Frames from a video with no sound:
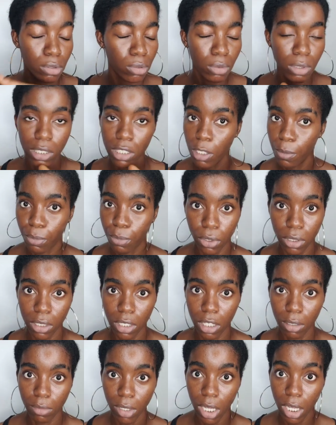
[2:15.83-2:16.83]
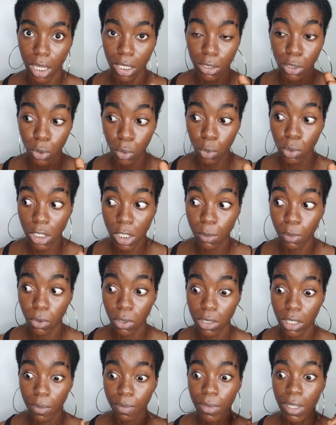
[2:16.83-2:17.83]
Don't sleep on them, guys. Don't sleep
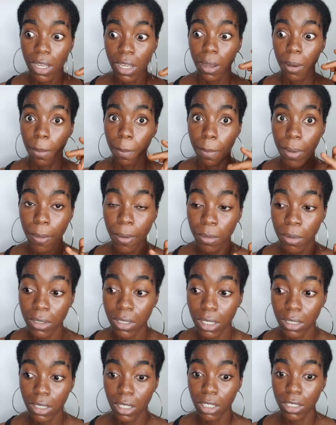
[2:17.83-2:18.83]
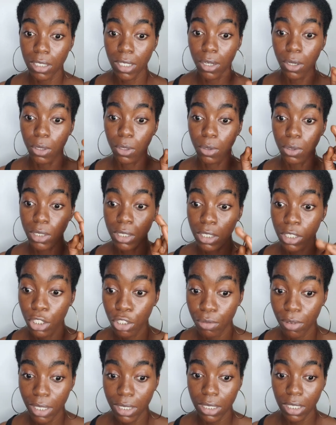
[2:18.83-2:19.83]
on them. Peppermint essential oil, tea
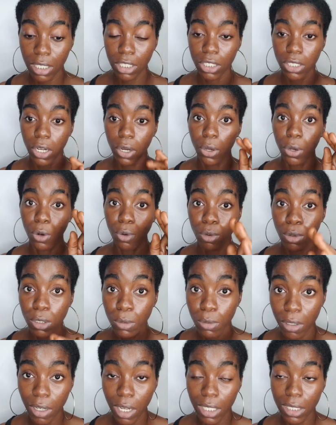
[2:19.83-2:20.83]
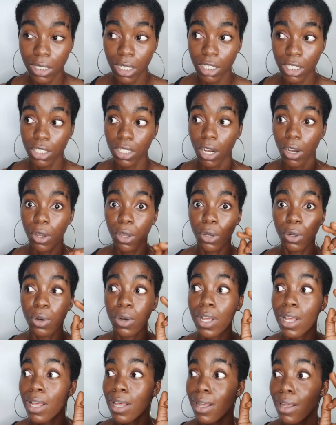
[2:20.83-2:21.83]
tree essential oil, rosemary essential oil,
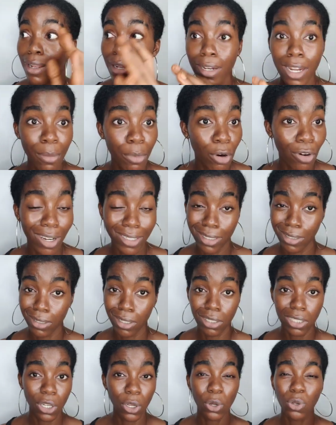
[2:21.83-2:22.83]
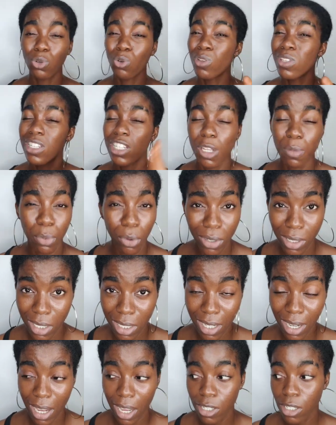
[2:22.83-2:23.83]
lemongrass essential. Don't sleep on it,
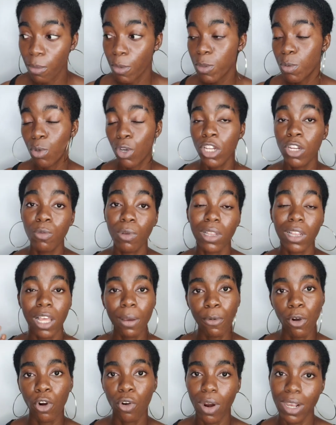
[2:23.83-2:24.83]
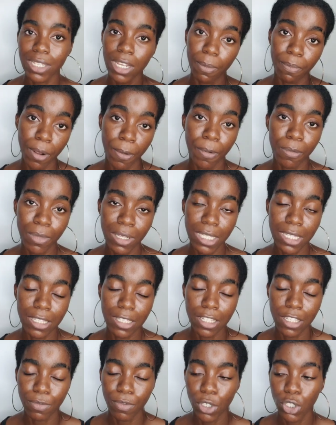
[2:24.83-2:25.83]
guys. I'm going to go in with lemongrass and peppermint in
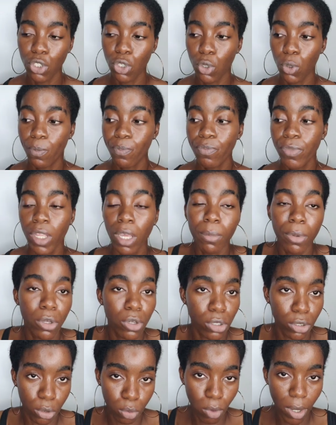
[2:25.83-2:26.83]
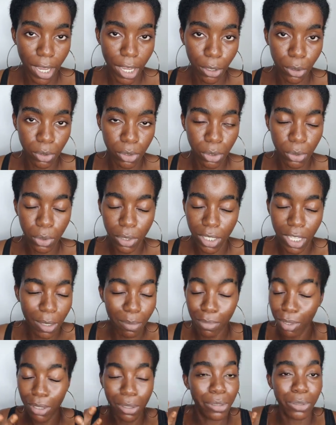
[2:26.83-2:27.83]
this video because why not? Okay,
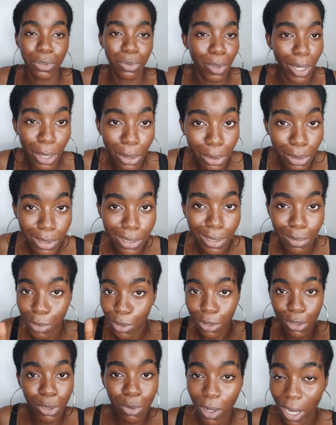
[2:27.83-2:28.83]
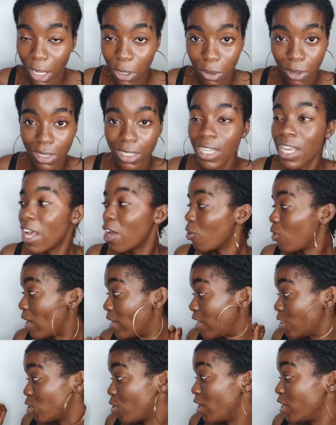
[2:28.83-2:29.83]
because why not? Because why not? And
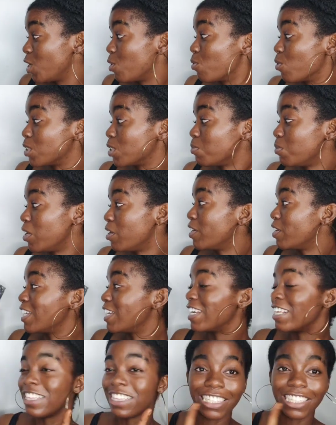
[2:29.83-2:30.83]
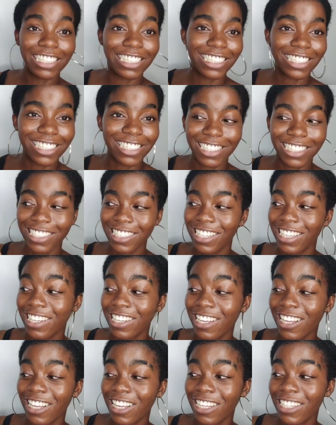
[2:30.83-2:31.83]
there's already rosemary in this
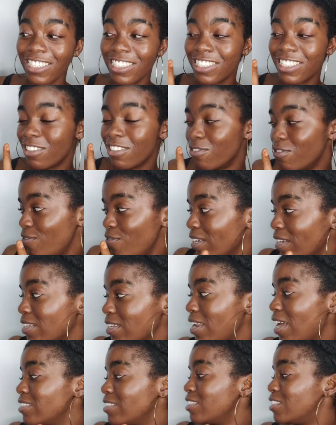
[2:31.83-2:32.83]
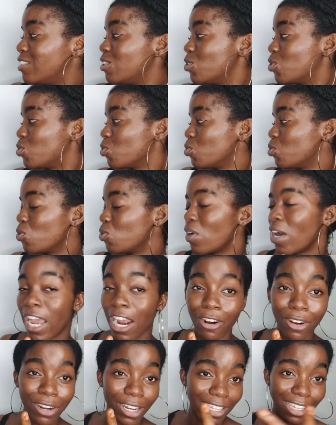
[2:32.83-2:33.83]
Revitalizing Tea, so I
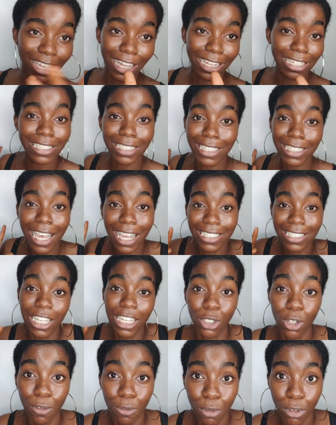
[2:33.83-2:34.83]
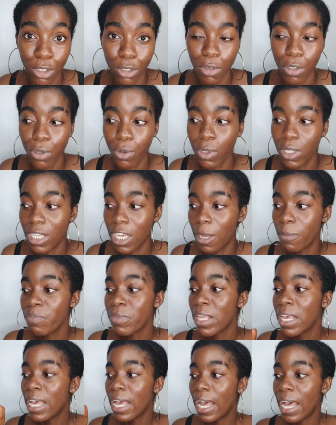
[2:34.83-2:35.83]
already get the essence of rosemary, okay?
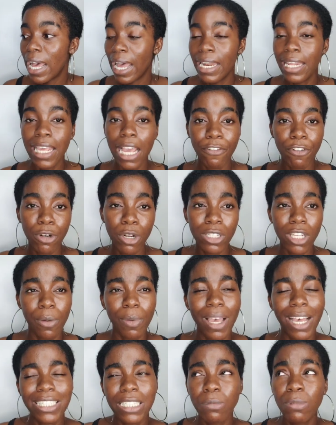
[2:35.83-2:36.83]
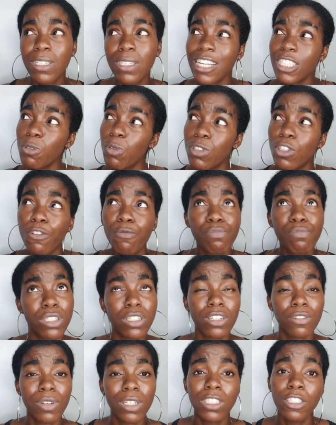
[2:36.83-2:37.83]
And yeah, for those that be asking me, Kachi, what of
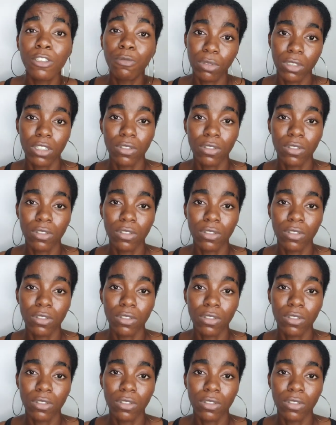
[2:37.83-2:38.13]
preservative?